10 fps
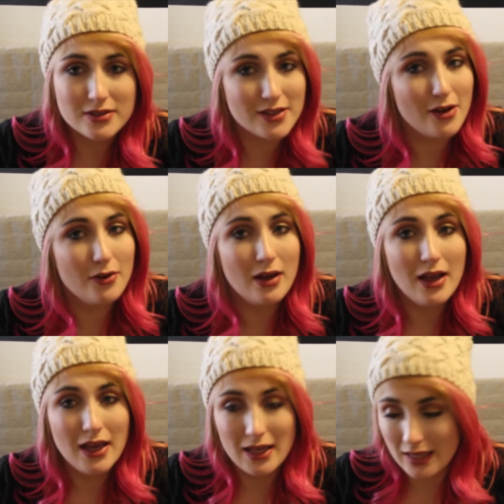So
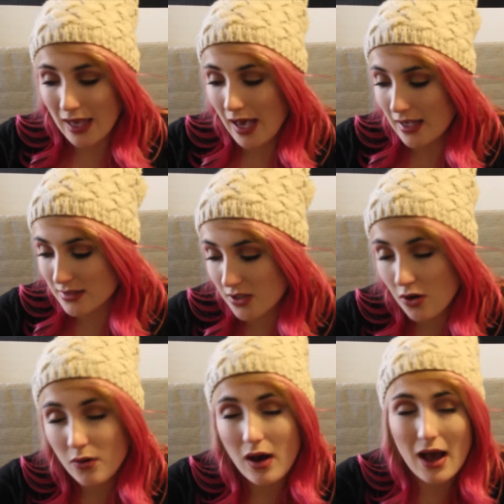yeah,
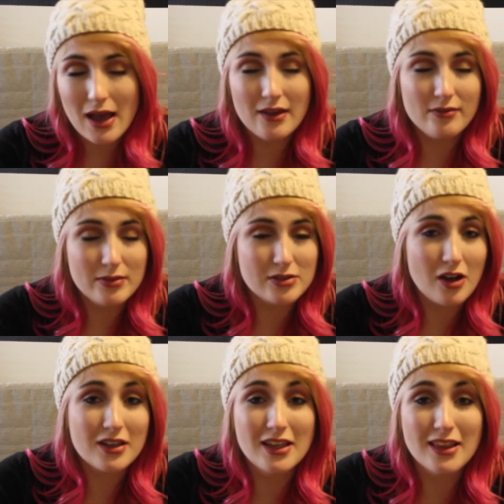so I've been
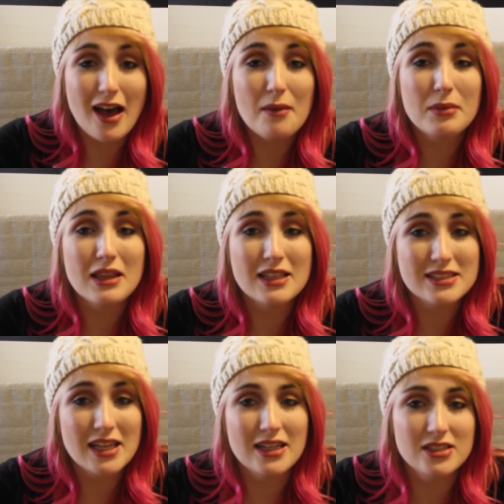talking a lot, but
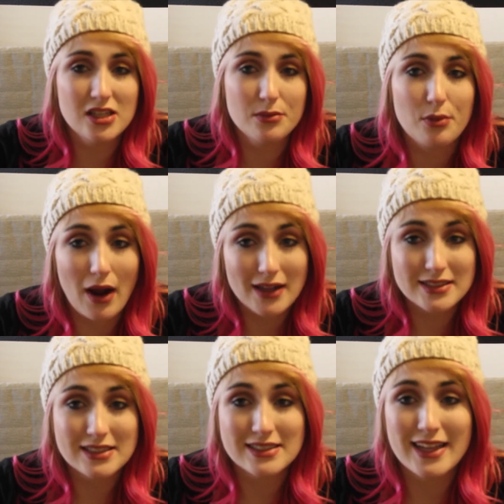let's get into the
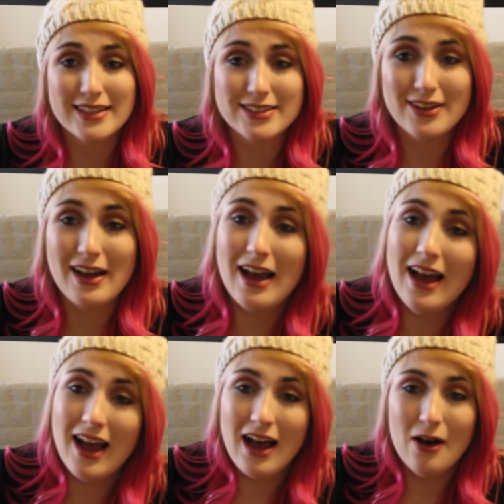prizes, because that's not,
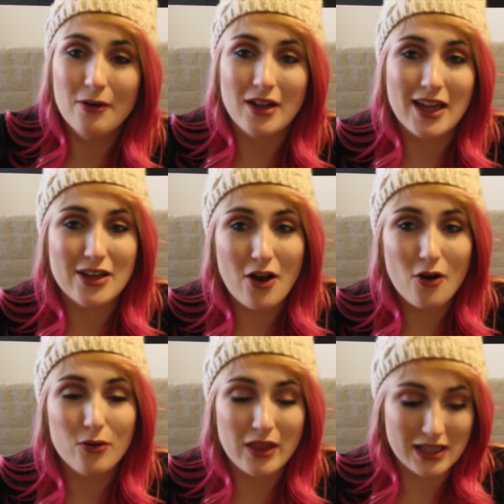I
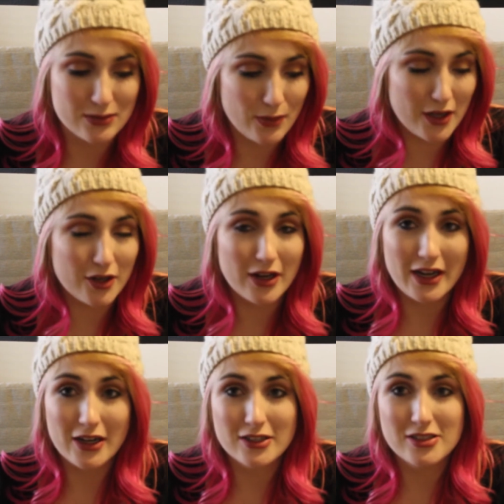know that's what you're
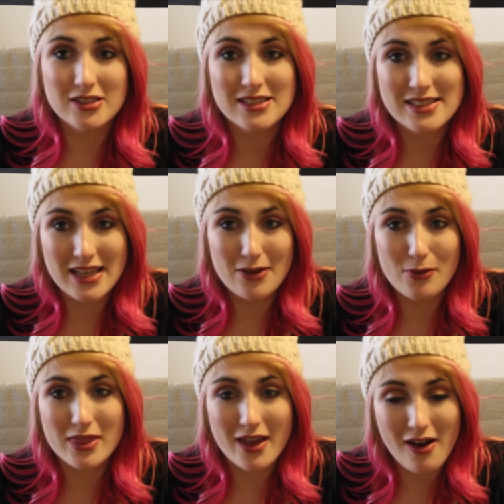here to see,
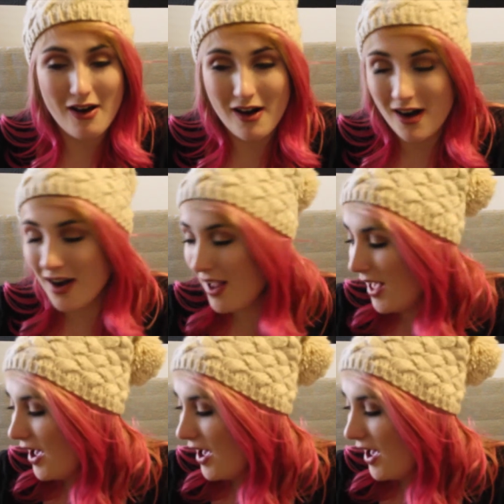what they are.